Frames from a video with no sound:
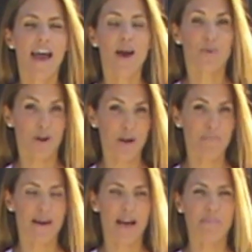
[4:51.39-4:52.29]
And we're going
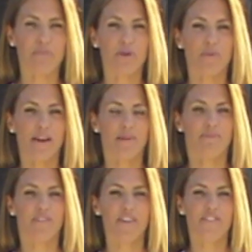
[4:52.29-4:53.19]
to pick up the rhythm
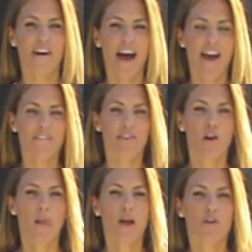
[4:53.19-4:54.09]
for 5,
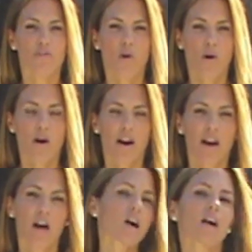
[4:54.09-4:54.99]
4,
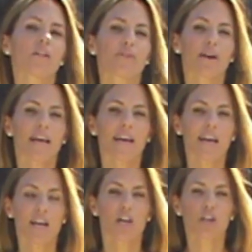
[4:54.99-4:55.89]

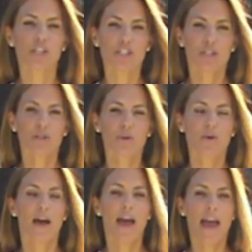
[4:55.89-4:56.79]
3, 2,
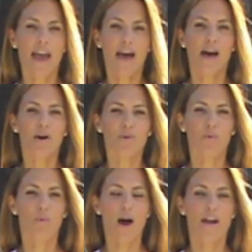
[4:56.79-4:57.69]

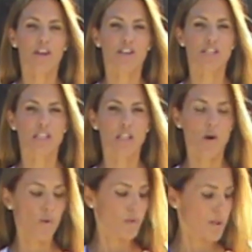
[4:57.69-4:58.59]
and 1. Good.
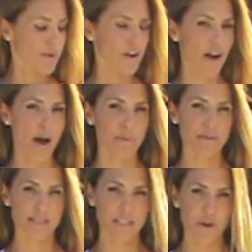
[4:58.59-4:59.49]
Slowly bring your
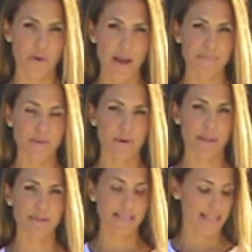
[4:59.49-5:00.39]
elbows into your ribs and bring
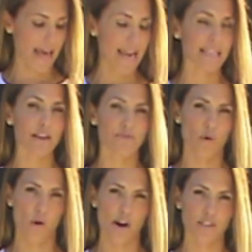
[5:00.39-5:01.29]
them slightly
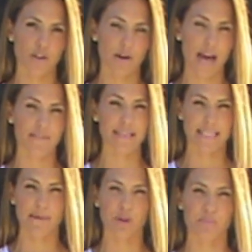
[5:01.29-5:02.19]
forward, so you're kind of in a
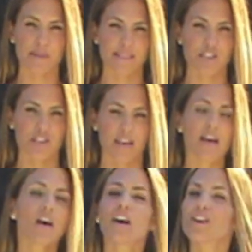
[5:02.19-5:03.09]
W position.
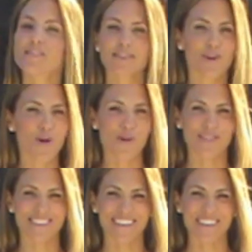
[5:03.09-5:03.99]
You're just going to
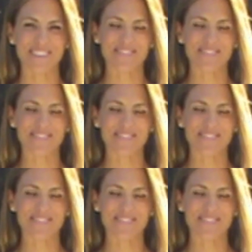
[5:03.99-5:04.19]
hold here